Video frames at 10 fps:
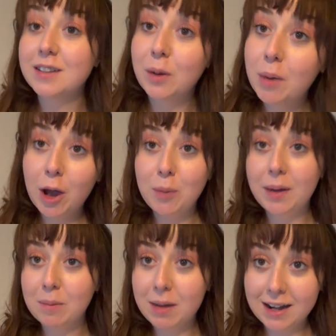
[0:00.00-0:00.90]
so I'm
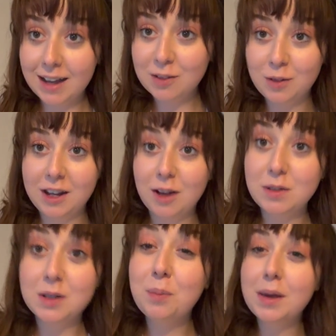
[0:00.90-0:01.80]
hoping my next video
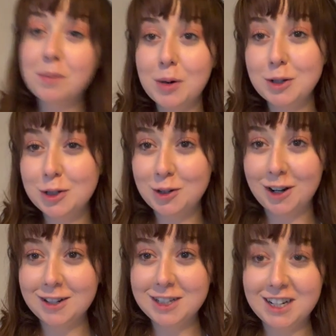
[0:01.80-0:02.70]
is a bit more
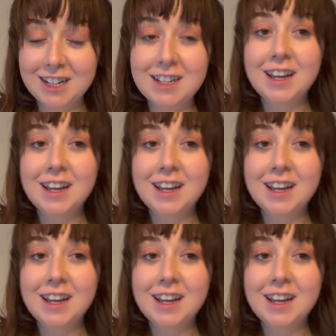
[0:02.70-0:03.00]
structured.